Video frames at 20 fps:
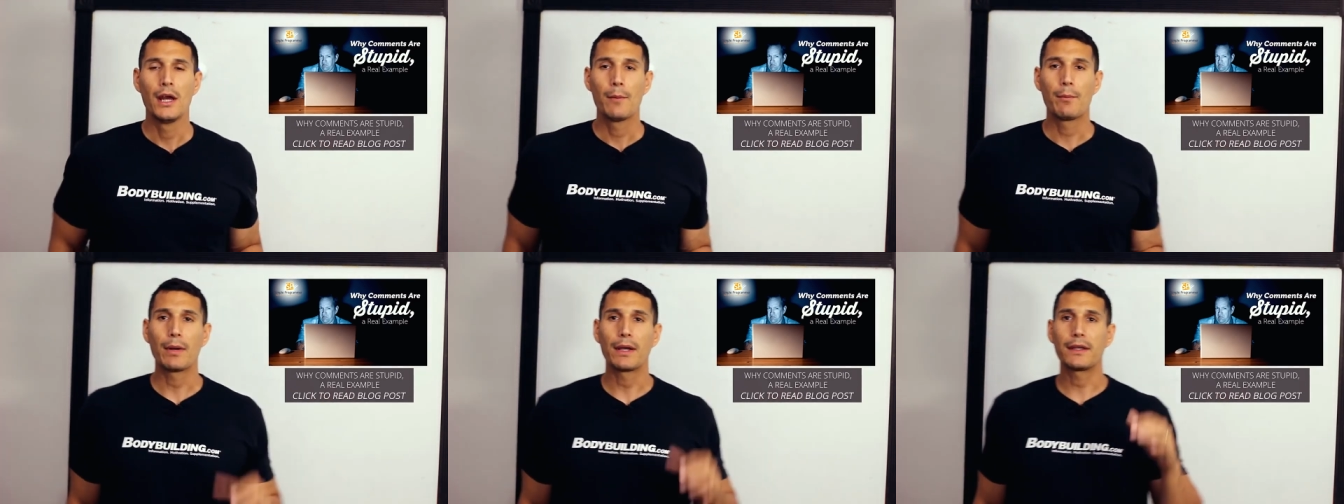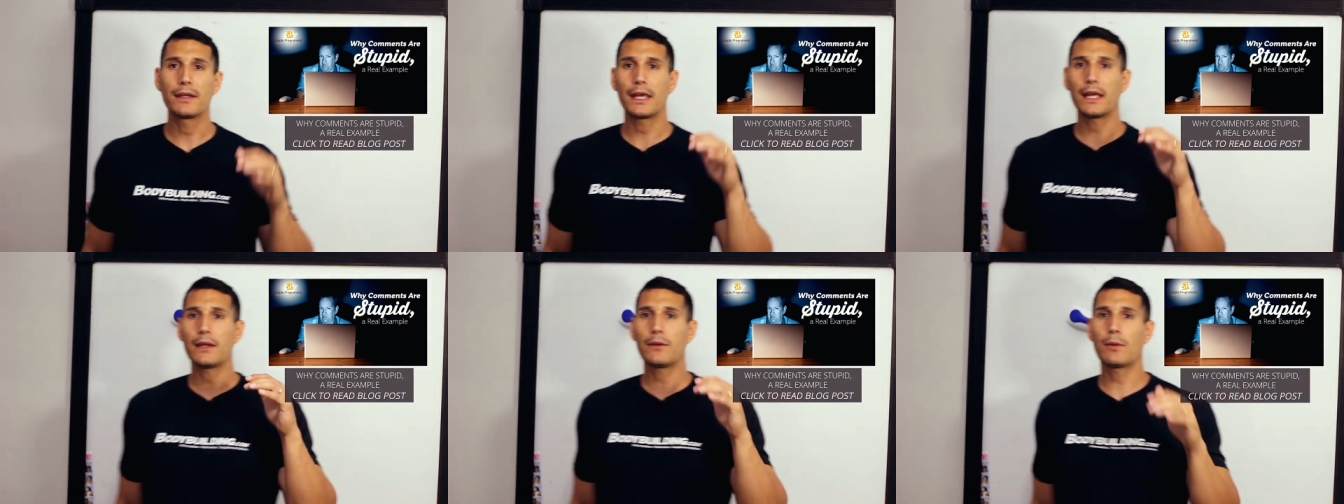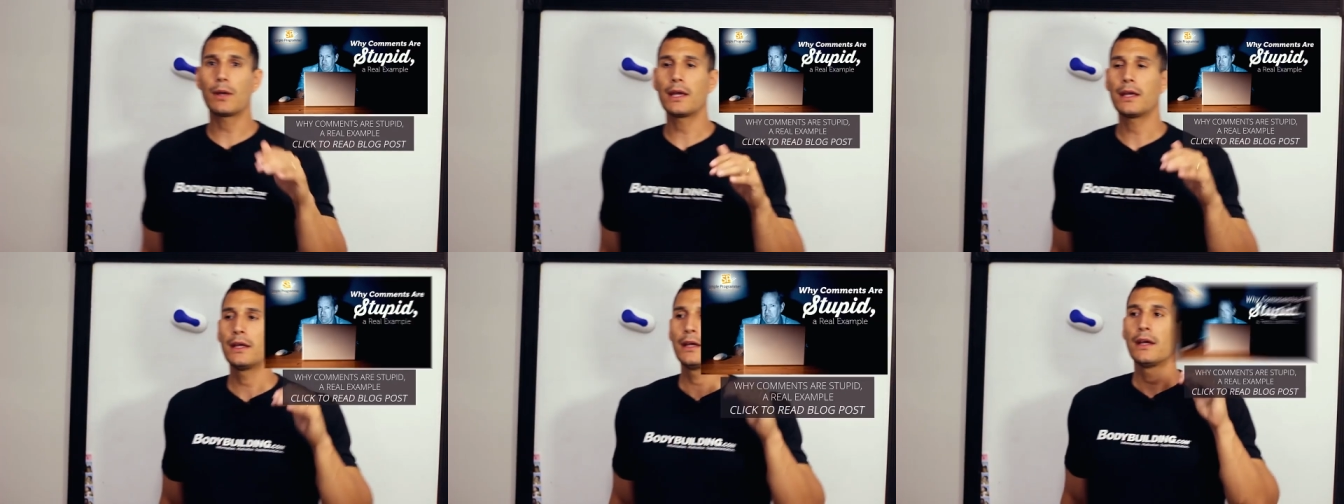But
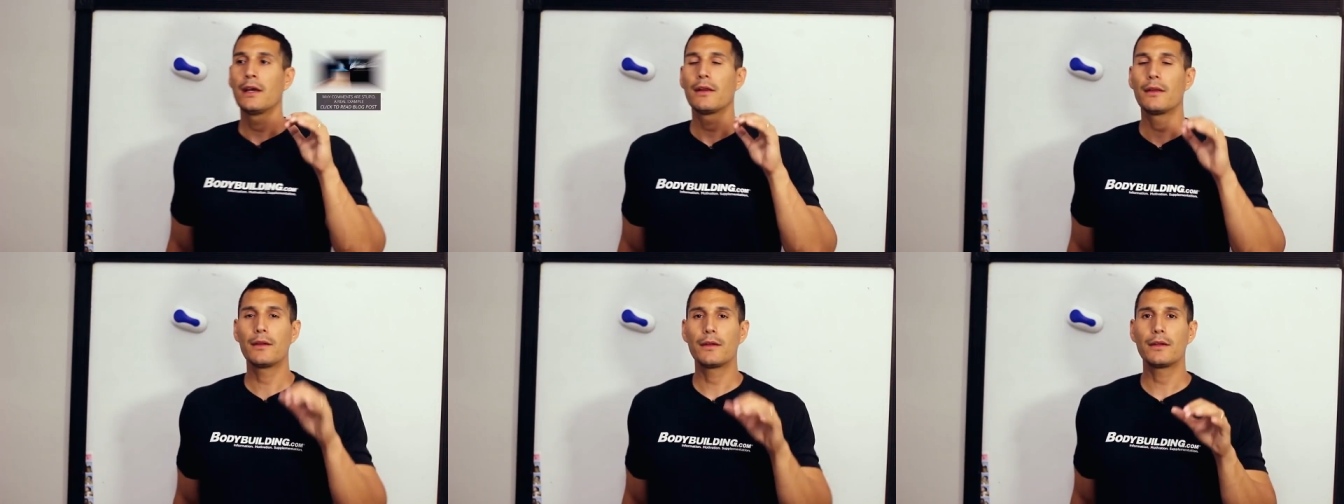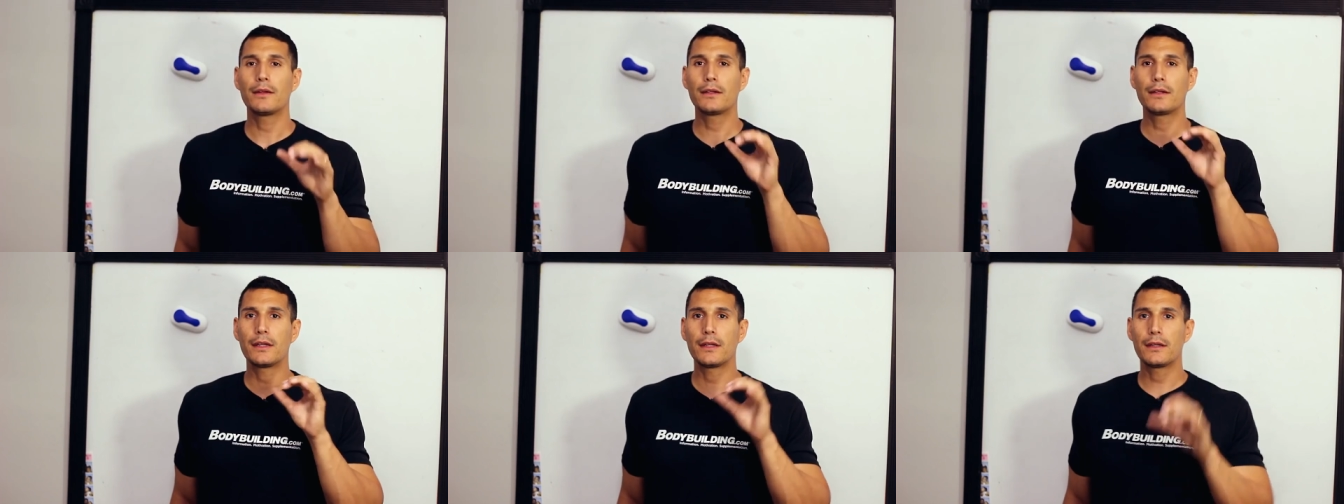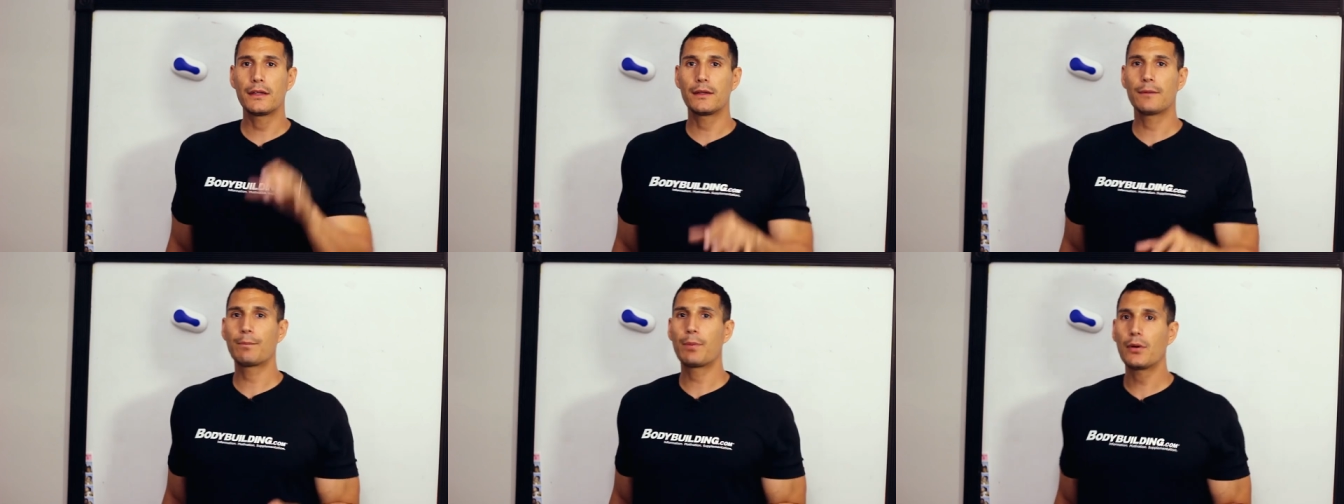anyway,
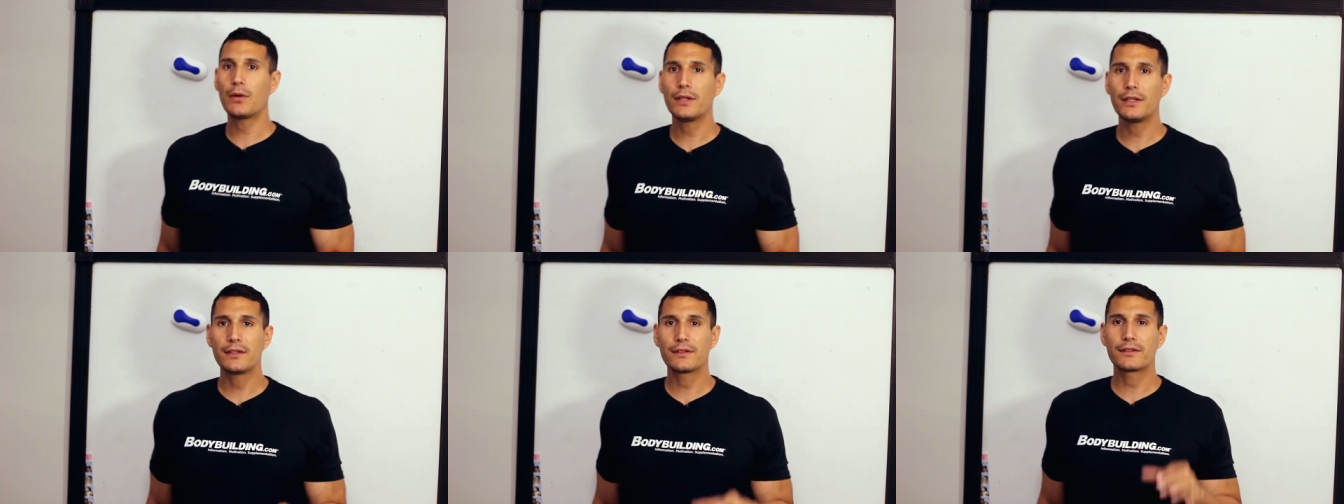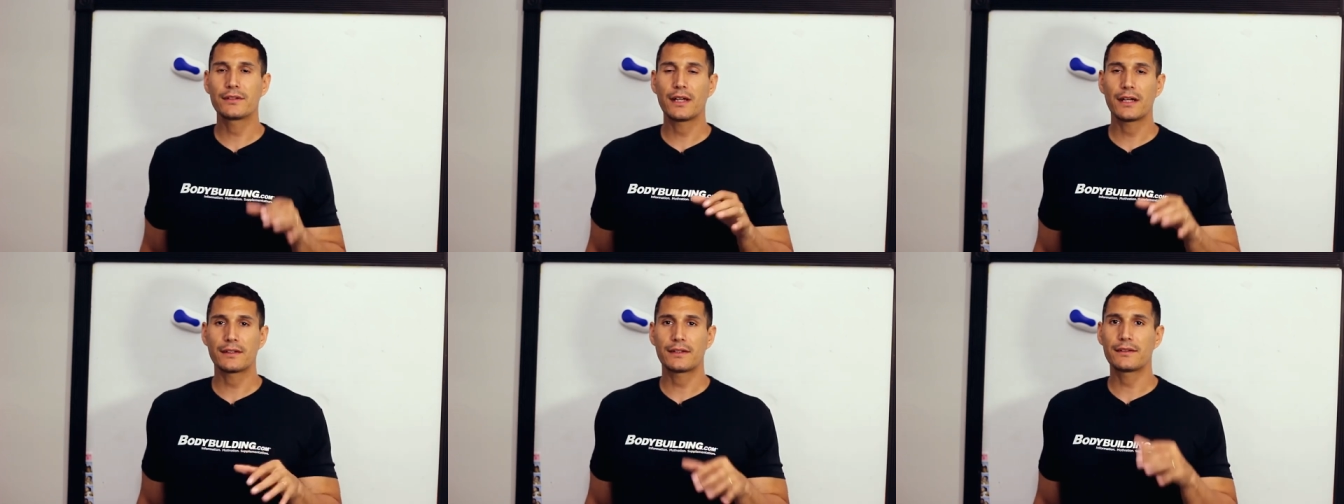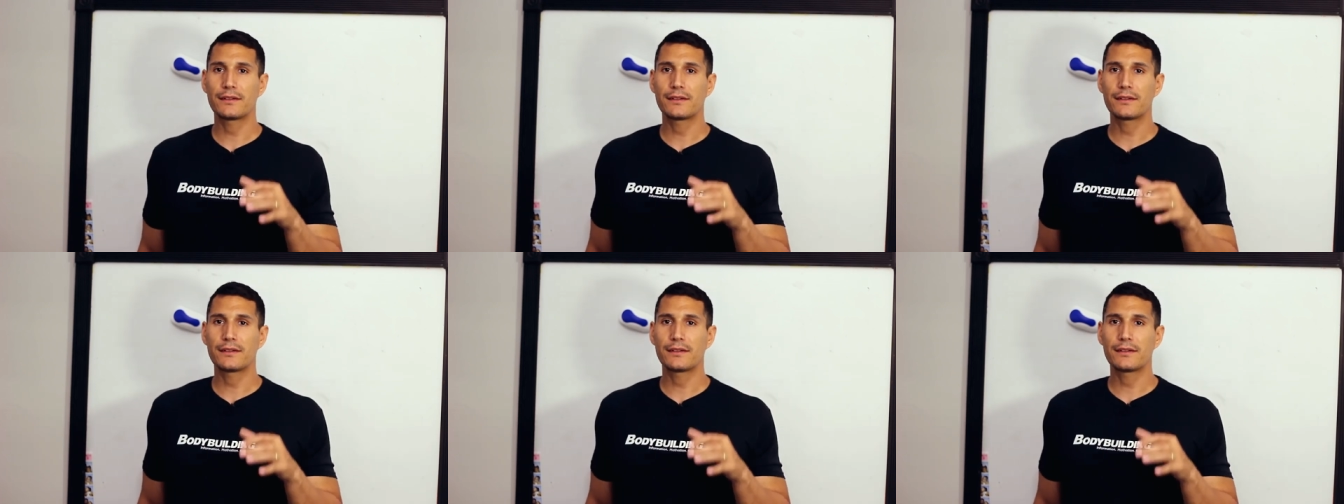the, the point is not